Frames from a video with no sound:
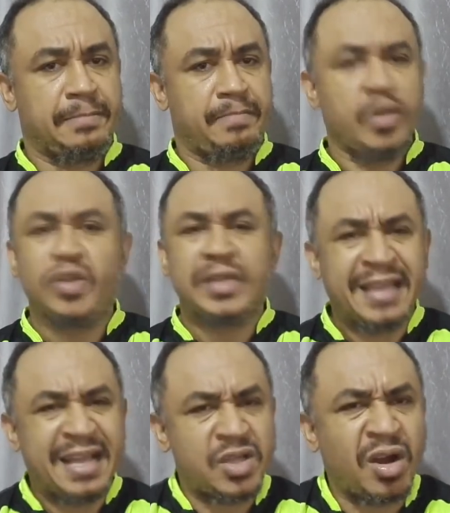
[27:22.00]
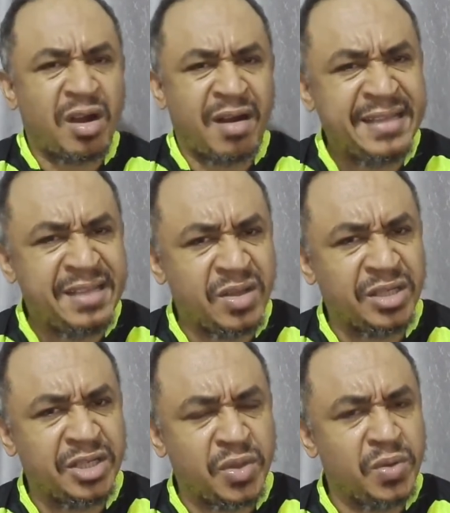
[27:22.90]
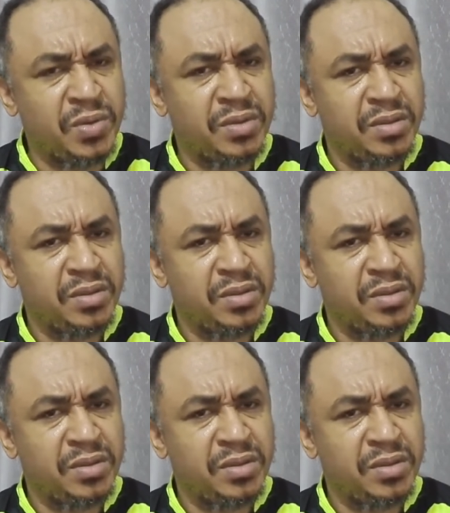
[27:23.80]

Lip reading: You think that's not crisis on its own?